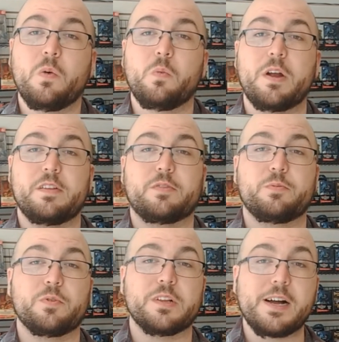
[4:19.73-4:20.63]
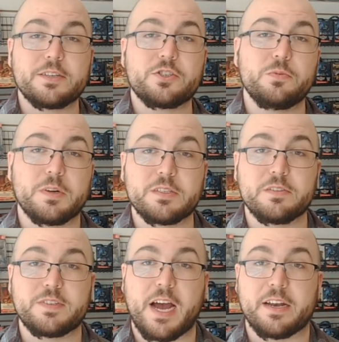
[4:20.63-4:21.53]
went through the last 2 months
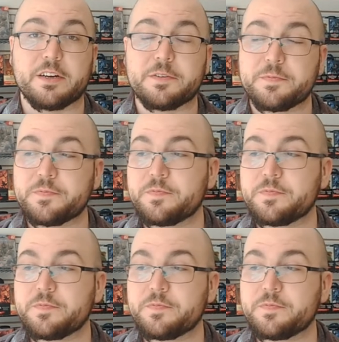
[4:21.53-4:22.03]
of data,